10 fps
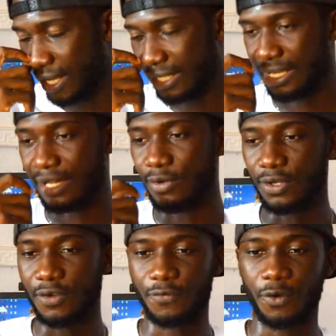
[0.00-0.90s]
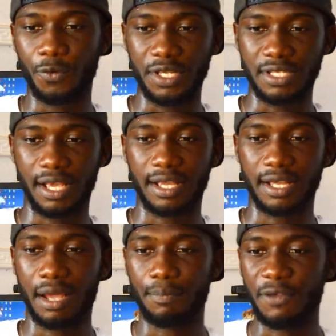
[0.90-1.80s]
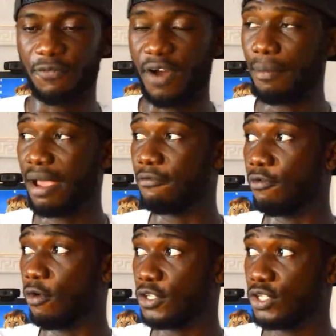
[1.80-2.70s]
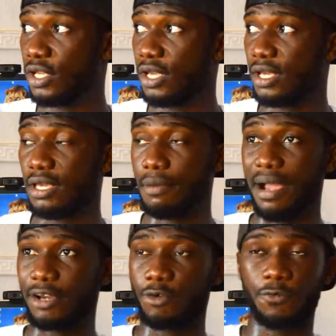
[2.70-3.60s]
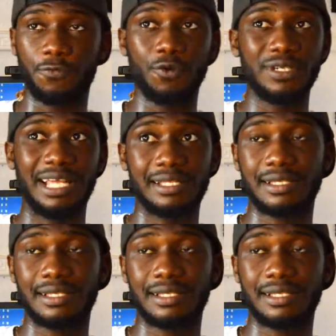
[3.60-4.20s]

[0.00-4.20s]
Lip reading: I started looking for ways I can amplify my voice, a microphone that